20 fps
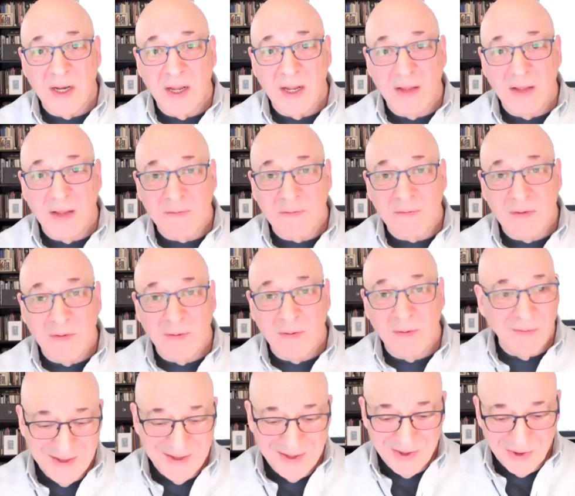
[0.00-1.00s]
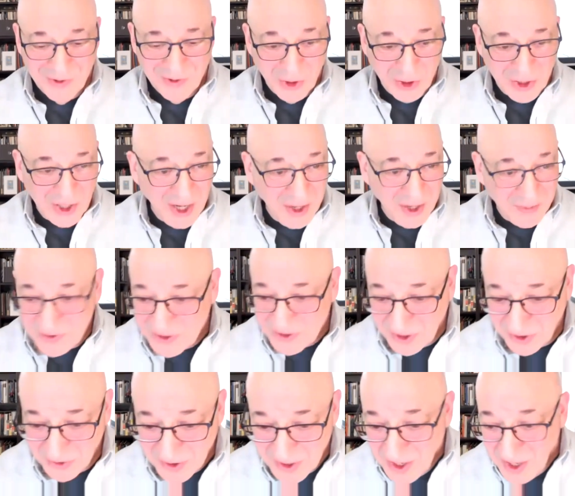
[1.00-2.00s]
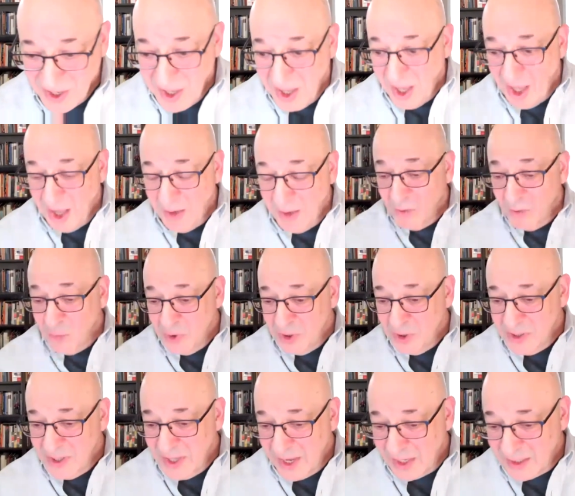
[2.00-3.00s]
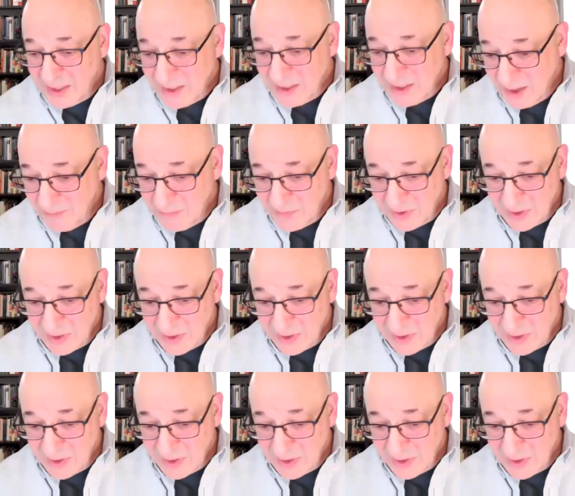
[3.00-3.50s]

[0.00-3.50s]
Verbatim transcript: I have to look it up. So um, with that, um,